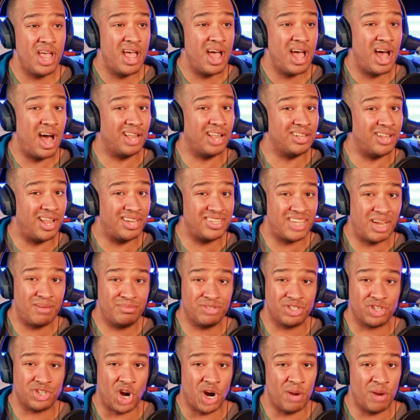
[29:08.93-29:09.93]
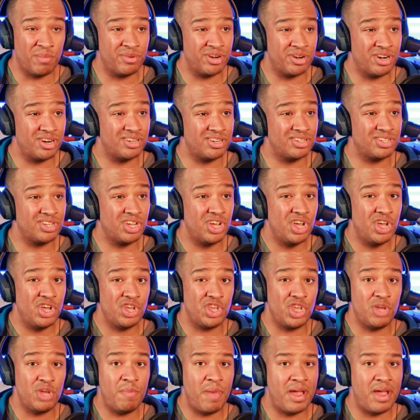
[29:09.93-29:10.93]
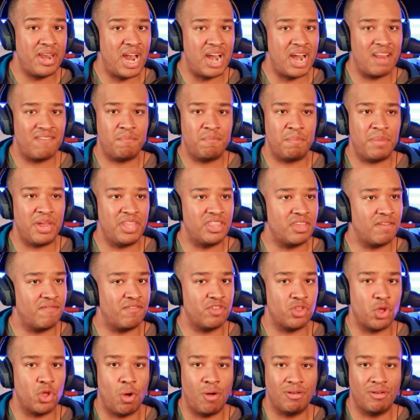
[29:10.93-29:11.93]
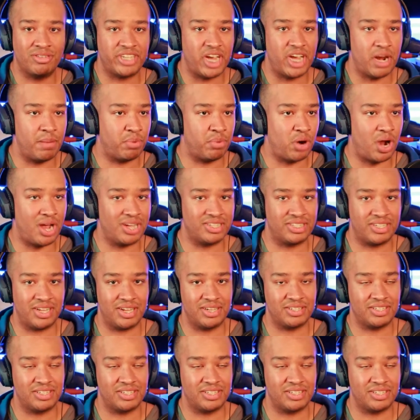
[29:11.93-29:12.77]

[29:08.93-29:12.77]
a lot of times carpenters you might not even be there for the whole entire process.